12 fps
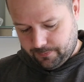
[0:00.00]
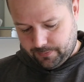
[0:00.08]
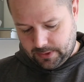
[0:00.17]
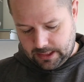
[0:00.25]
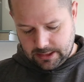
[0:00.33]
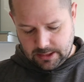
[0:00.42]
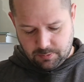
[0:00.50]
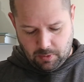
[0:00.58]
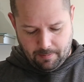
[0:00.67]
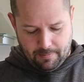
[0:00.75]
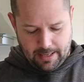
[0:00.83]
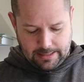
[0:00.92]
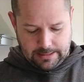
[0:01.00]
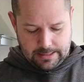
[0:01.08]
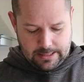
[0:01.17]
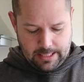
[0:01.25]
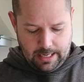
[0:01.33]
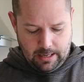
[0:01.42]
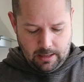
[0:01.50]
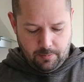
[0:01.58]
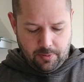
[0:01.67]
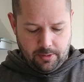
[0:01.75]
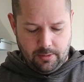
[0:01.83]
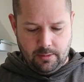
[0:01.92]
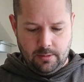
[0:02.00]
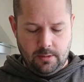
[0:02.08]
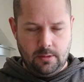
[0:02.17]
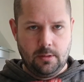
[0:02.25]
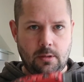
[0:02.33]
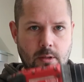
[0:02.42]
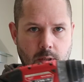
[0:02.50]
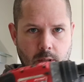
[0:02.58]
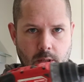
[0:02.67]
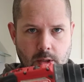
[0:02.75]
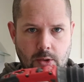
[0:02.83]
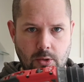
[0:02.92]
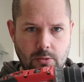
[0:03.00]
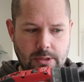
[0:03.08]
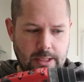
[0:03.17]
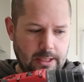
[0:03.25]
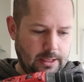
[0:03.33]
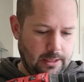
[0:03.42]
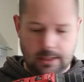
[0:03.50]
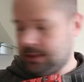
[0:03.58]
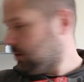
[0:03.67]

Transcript: This is my main setup, using it in this